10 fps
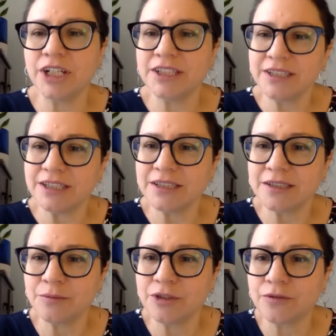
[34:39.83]

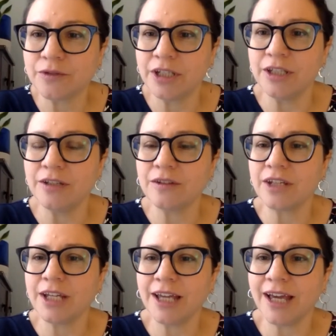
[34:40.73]
justice, which really is
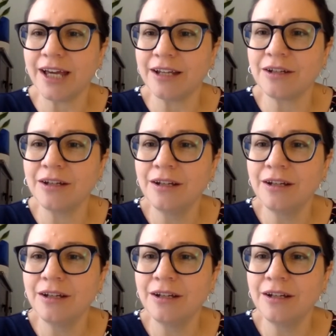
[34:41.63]
looking at,